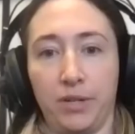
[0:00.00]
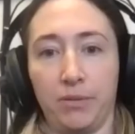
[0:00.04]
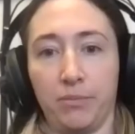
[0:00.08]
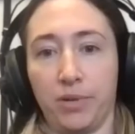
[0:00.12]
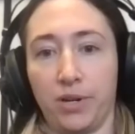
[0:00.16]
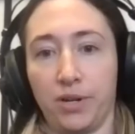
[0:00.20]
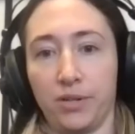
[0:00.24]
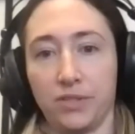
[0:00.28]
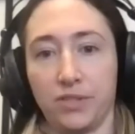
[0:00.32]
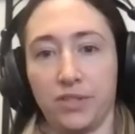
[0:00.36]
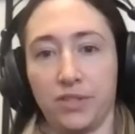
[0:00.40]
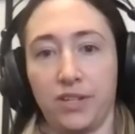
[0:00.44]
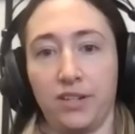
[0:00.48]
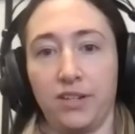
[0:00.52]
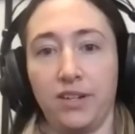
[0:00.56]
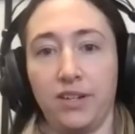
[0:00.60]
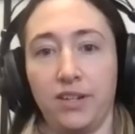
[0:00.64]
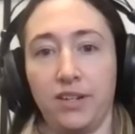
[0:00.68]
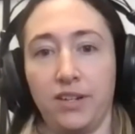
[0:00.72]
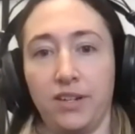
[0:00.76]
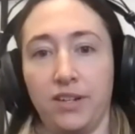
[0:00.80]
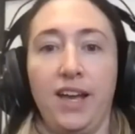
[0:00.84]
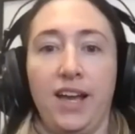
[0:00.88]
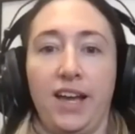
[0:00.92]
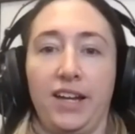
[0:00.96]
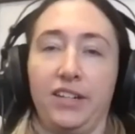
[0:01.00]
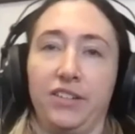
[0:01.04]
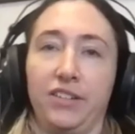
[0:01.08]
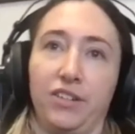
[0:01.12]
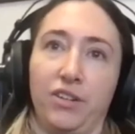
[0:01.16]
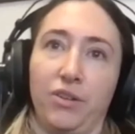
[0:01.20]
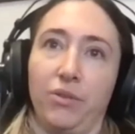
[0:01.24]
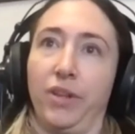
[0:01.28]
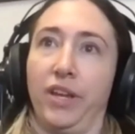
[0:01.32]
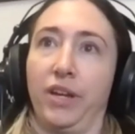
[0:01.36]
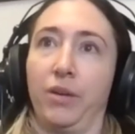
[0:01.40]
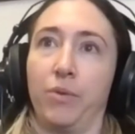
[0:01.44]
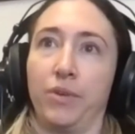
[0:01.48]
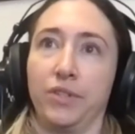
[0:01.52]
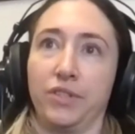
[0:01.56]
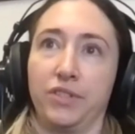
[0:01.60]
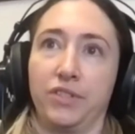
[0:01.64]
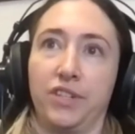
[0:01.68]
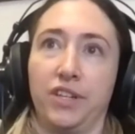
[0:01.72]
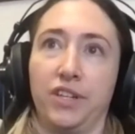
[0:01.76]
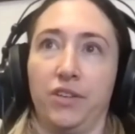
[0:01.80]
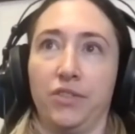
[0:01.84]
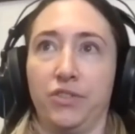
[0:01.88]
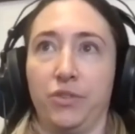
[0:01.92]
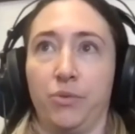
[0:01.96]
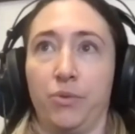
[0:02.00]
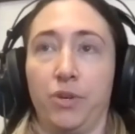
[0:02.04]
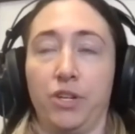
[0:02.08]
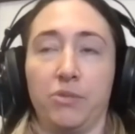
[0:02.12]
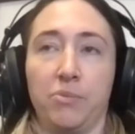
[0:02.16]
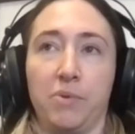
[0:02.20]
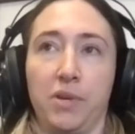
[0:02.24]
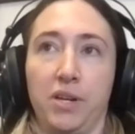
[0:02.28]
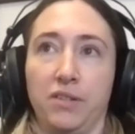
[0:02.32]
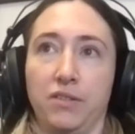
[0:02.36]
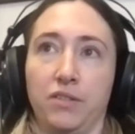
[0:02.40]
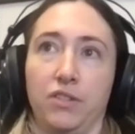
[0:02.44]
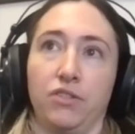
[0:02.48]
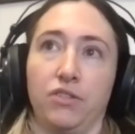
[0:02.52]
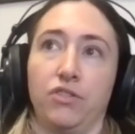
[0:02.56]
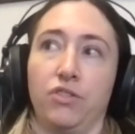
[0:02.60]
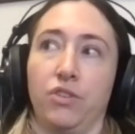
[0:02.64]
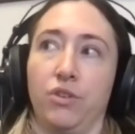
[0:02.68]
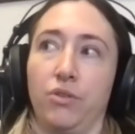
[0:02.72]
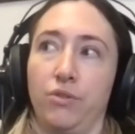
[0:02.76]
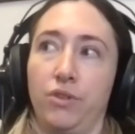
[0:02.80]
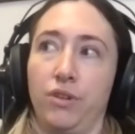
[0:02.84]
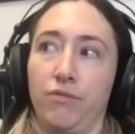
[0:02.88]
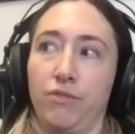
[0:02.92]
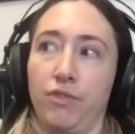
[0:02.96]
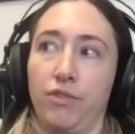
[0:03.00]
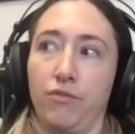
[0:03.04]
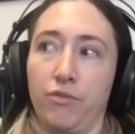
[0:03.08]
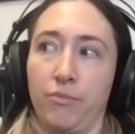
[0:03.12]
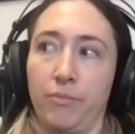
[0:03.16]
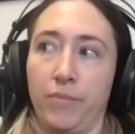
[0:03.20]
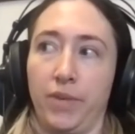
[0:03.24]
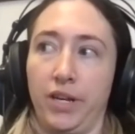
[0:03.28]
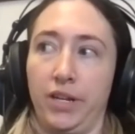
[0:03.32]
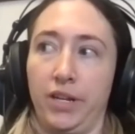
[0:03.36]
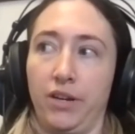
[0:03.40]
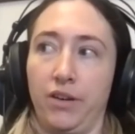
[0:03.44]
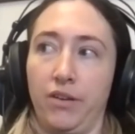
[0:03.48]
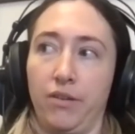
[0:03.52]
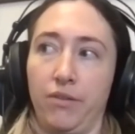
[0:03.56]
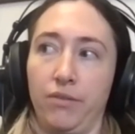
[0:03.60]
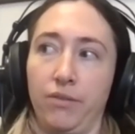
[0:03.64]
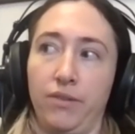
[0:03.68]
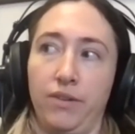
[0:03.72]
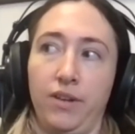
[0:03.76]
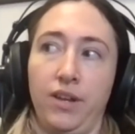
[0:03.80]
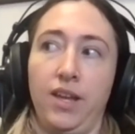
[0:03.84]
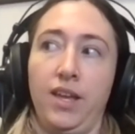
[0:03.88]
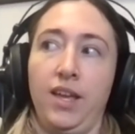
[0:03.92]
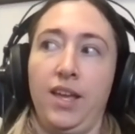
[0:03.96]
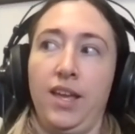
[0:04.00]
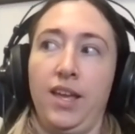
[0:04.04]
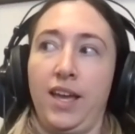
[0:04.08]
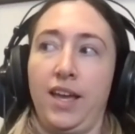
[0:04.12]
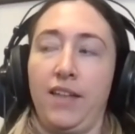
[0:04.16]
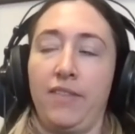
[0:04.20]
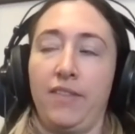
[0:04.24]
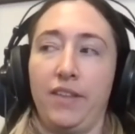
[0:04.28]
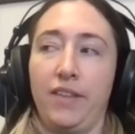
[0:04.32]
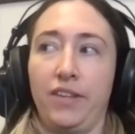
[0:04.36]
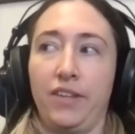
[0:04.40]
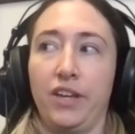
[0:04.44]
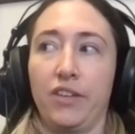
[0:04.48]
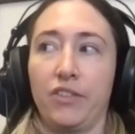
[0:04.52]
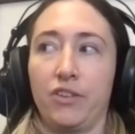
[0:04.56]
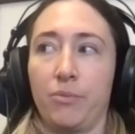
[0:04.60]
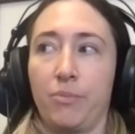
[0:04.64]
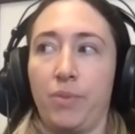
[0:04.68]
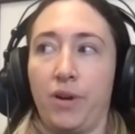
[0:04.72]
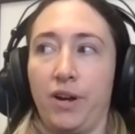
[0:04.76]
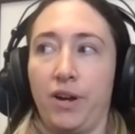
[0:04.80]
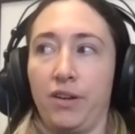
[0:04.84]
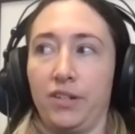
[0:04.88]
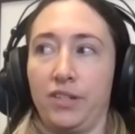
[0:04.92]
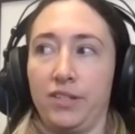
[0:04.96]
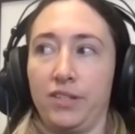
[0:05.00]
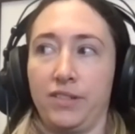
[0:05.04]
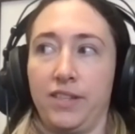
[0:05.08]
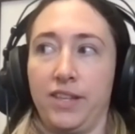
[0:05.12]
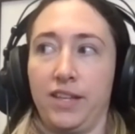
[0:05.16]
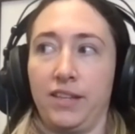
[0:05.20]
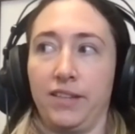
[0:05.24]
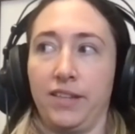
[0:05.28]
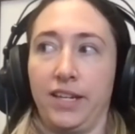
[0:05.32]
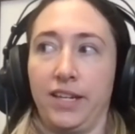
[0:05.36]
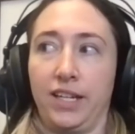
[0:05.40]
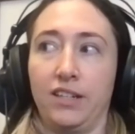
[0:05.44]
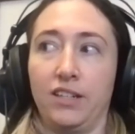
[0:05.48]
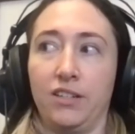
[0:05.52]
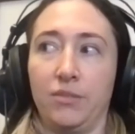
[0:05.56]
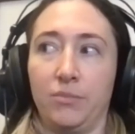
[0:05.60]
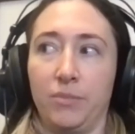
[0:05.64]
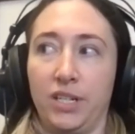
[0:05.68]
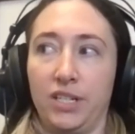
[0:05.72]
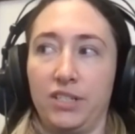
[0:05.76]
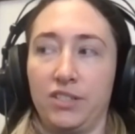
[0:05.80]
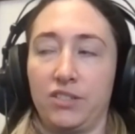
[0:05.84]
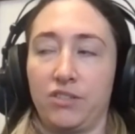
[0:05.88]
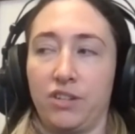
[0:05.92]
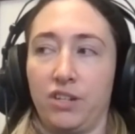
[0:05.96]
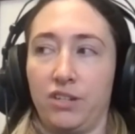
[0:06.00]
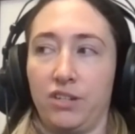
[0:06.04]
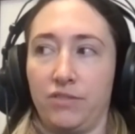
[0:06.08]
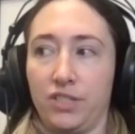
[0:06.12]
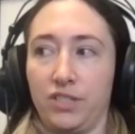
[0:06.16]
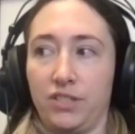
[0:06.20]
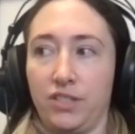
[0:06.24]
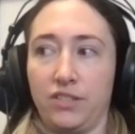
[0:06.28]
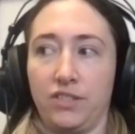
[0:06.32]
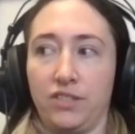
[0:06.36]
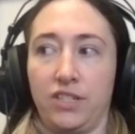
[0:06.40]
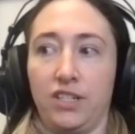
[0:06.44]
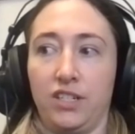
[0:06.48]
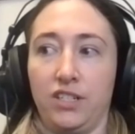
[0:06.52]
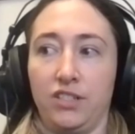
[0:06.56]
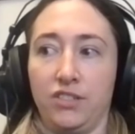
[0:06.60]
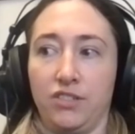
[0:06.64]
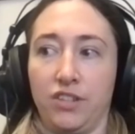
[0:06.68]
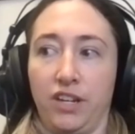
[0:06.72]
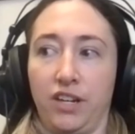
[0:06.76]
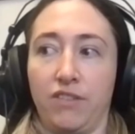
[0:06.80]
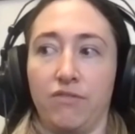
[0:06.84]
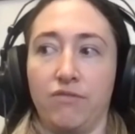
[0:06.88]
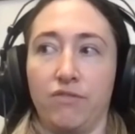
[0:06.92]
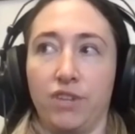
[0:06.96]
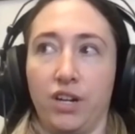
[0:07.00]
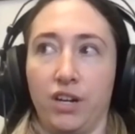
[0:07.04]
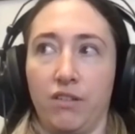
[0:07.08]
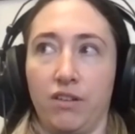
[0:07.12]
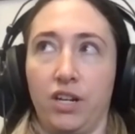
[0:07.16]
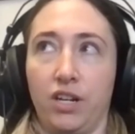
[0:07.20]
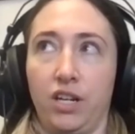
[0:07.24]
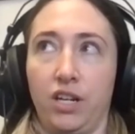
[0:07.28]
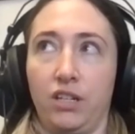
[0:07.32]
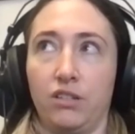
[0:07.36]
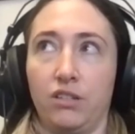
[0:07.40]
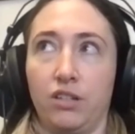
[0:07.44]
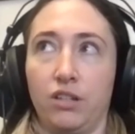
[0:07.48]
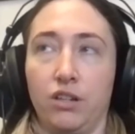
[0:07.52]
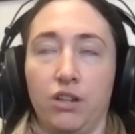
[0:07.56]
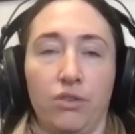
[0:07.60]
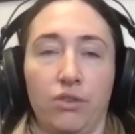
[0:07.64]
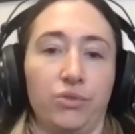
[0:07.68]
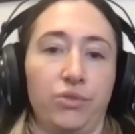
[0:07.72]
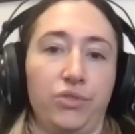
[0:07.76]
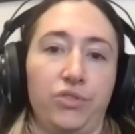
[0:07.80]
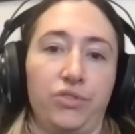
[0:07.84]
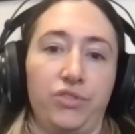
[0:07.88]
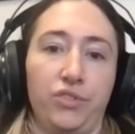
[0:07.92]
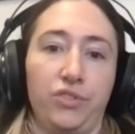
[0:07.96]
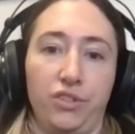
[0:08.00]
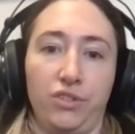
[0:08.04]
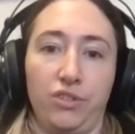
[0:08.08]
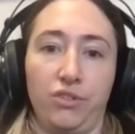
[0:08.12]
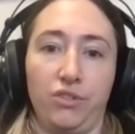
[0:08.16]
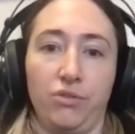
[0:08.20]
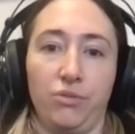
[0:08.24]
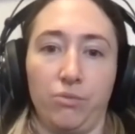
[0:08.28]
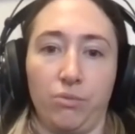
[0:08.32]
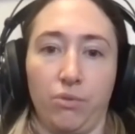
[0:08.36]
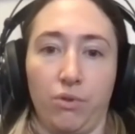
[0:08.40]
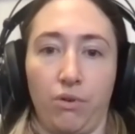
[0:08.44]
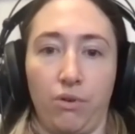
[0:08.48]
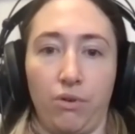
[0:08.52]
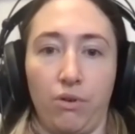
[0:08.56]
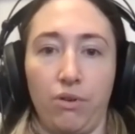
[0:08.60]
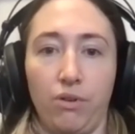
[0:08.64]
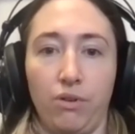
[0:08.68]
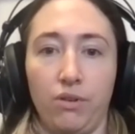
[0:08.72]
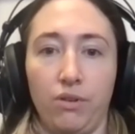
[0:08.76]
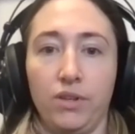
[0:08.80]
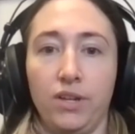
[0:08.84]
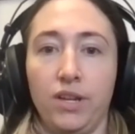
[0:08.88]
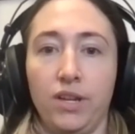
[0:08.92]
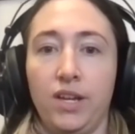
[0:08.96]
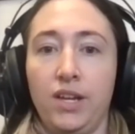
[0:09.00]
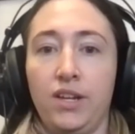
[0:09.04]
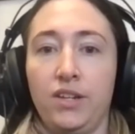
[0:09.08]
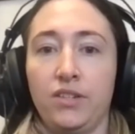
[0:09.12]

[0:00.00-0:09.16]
person. I didn't know like what skills it was, because it's so different from my own. And then the other part is that like an administrative assistant is like a very close to you role.